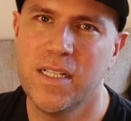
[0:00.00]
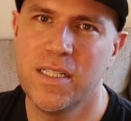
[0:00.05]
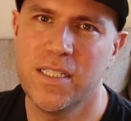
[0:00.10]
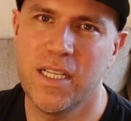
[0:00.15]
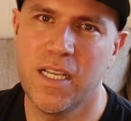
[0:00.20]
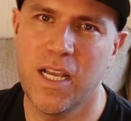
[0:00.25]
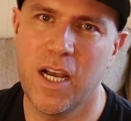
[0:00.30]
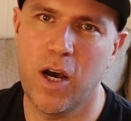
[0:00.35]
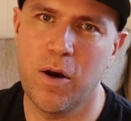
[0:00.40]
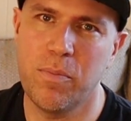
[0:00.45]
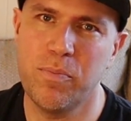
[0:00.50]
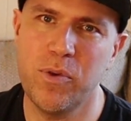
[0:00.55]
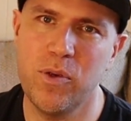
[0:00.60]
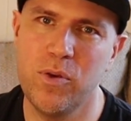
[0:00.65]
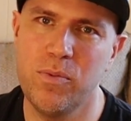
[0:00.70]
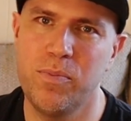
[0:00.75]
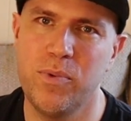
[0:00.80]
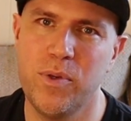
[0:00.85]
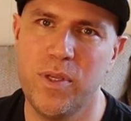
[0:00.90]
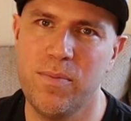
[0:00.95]
to help
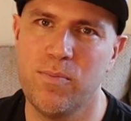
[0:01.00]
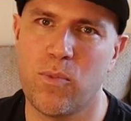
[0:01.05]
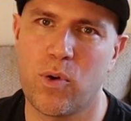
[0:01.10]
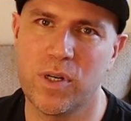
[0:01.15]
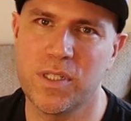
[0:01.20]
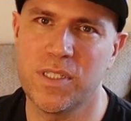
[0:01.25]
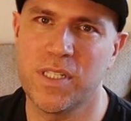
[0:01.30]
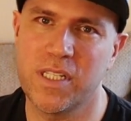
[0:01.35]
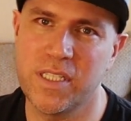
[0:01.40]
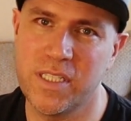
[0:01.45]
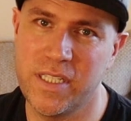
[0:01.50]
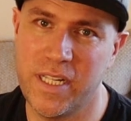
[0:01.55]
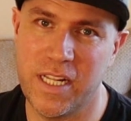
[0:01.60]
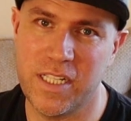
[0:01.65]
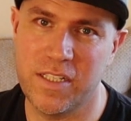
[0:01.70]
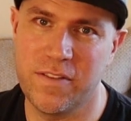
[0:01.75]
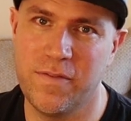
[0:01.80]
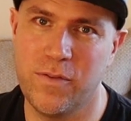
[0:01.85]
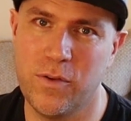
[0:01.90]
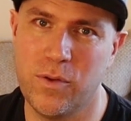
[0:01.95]
you be more
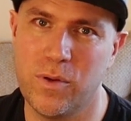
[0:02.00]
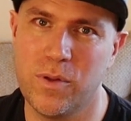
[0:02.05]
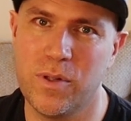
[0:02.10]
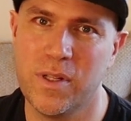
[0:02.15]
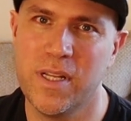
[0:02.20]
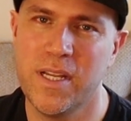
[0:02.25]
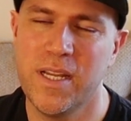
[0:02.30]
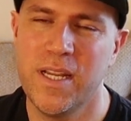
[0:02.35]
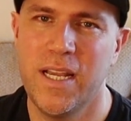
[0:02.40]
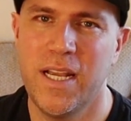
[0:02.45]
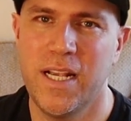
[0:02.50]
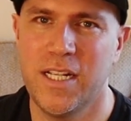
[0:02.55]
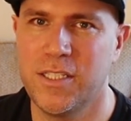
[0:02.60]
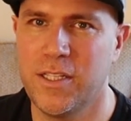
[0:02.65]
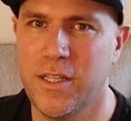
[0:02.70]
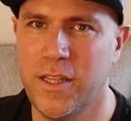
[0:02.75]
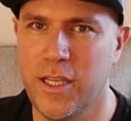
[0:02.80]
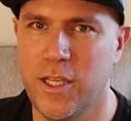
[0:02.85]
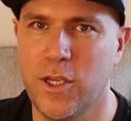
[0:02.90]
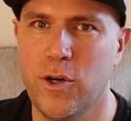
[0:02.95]
successful and
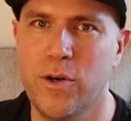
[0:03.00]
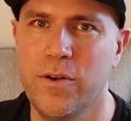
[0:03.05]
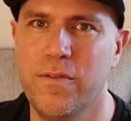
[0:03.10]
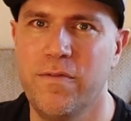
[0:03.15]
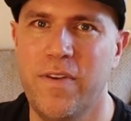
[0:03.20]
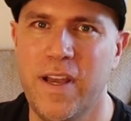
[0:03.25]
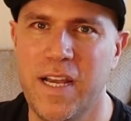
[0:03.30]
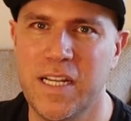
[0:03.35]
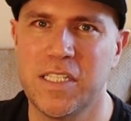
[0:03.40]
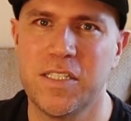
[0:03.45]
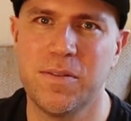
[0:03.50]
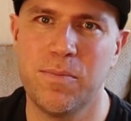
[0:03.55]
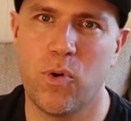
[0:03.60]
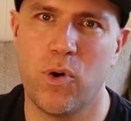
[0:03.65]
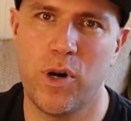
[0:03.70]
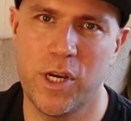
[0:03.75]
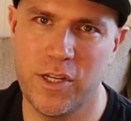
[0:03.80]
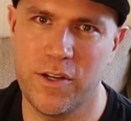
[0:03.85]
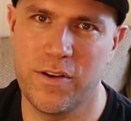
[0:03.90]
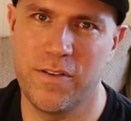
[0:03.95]
so that you'll invest
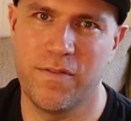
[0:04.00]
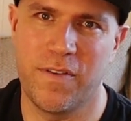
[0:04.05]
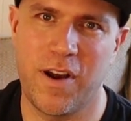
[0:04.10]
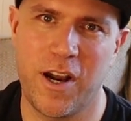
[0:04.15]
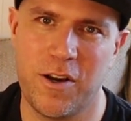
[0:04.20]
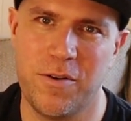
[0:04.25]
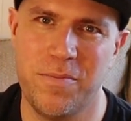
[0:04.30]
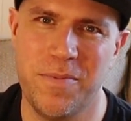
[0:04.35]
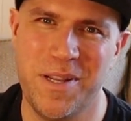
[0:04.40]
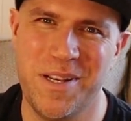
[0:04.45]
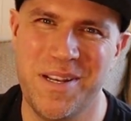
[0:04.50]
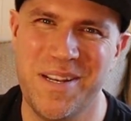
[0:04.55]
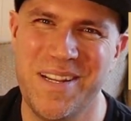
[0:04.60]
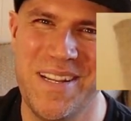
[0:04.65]
more in your environment.